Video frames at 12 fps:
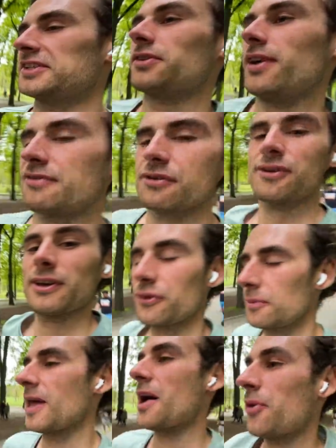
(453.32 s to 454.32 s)
So everything
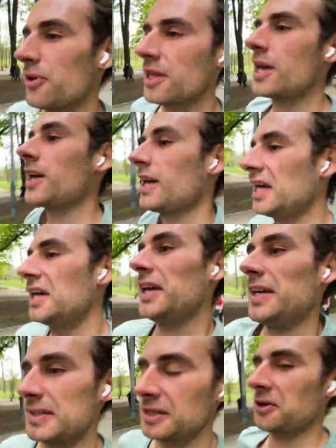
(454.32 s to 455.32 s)
from now on
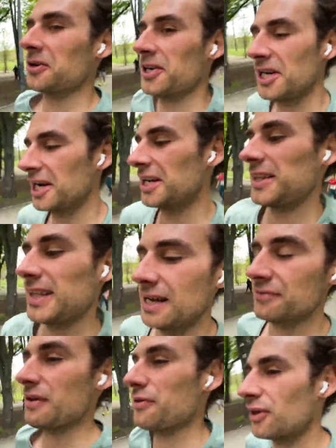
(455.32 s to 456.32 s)
is longer than
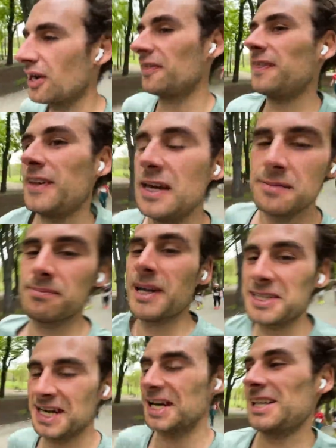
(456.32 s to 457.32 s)
I've ever run my
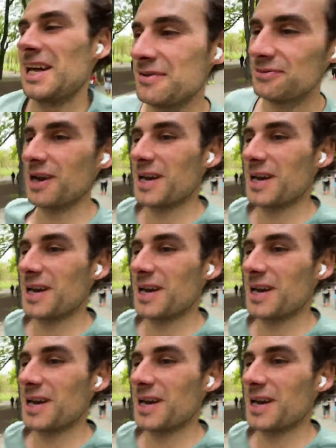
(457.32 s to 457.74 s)
entire life.